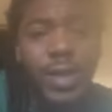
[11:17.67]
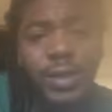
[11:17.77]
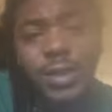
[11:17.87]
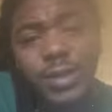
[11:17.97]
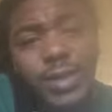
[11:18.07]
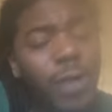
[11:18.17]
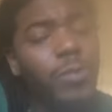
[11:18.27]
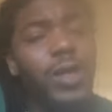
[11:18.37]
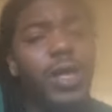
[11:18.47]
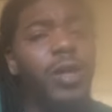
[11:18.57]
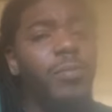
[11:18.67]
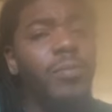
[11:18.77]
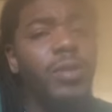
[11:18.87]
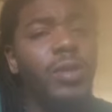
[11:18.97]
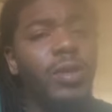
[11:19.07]
that this day would
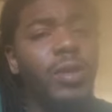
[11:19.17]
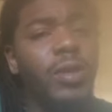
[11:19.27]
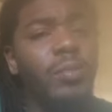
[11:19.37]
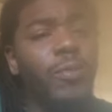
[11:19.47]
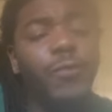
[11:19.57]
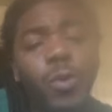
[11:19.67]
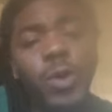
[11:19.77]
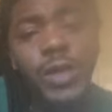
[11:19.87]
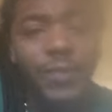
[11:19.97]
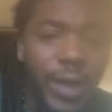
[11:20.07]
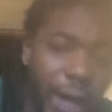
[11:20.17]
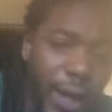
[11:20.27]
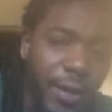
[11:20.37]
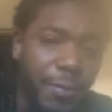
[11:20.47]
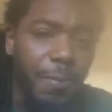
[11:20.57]
come before it even
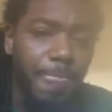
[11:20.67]
came.